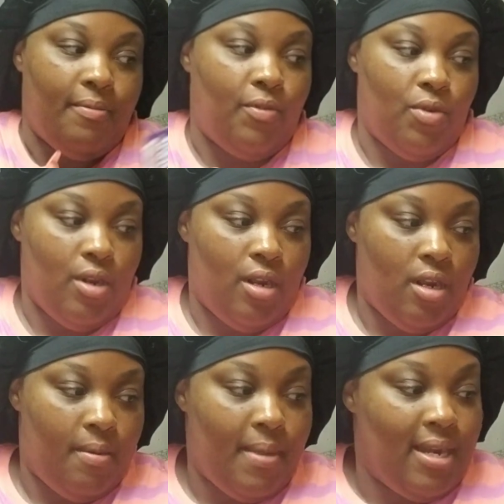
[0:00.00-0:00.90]
for
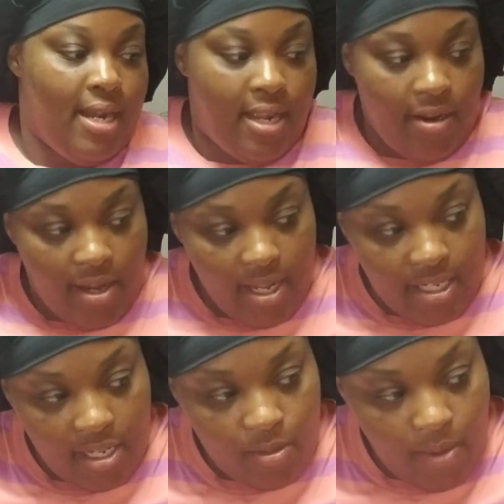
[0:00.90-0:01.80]
my daycare kids
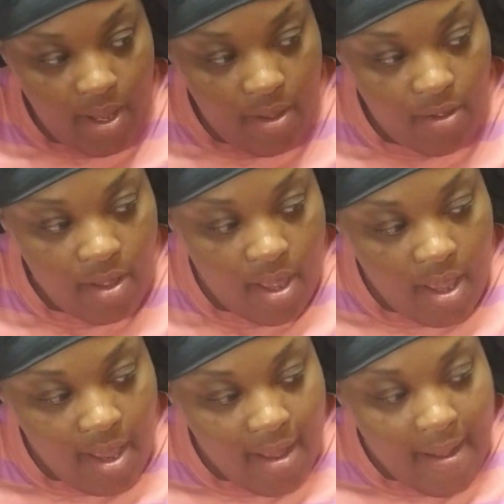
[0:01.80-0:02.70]
as well,
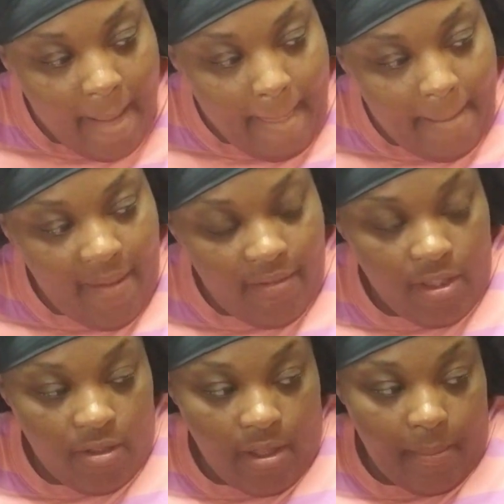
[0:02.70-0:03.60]
even
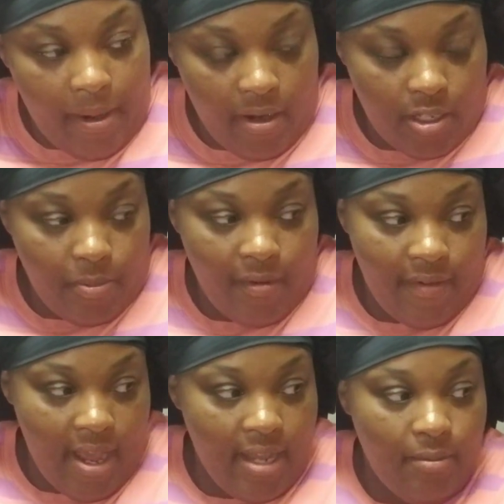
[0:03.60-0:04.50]
though their parents
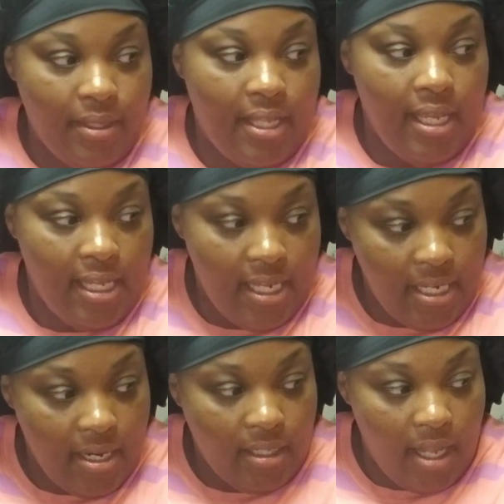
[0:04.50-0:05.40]
provide what they eat
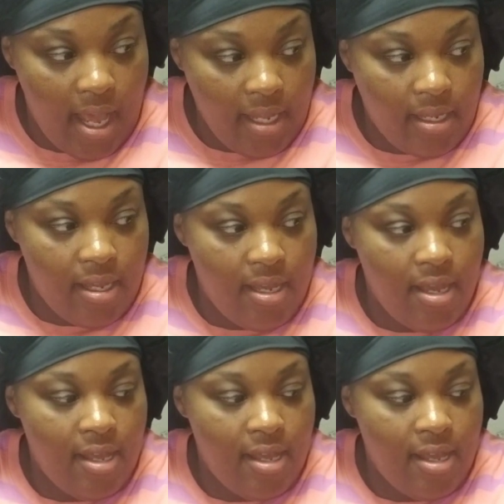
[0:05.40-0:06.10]
and like.